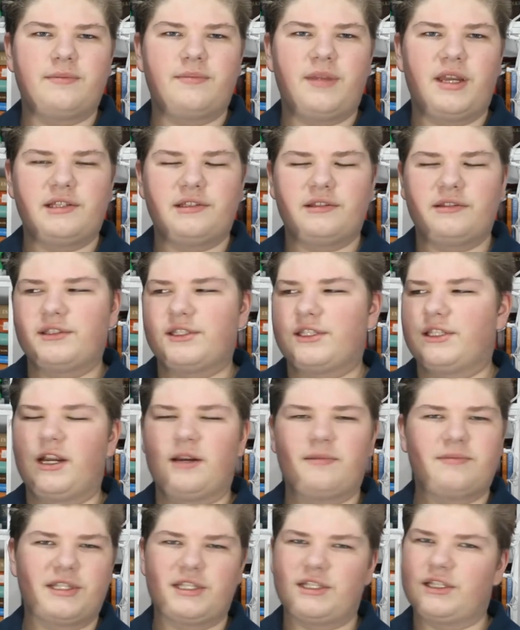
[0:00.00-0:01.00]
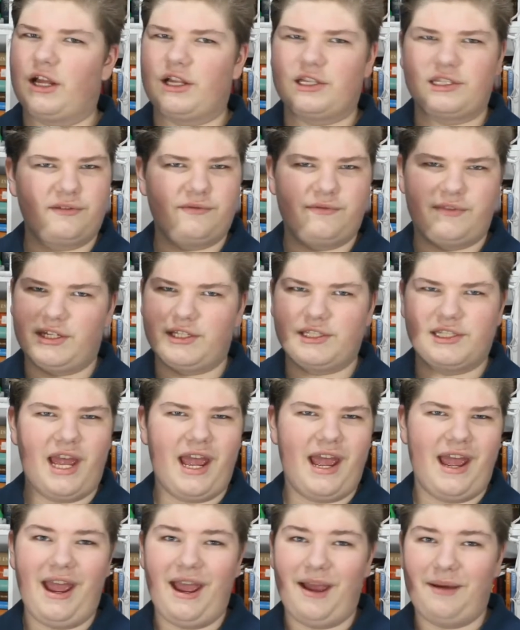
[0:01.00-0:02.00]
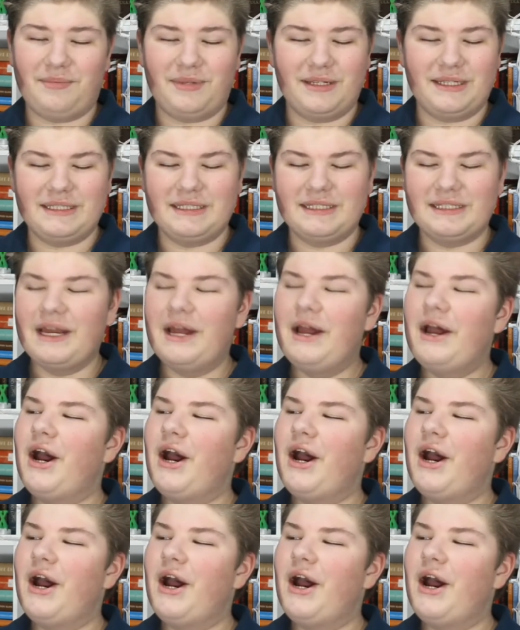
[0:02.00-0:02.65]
based on the synopsis, lots of things happened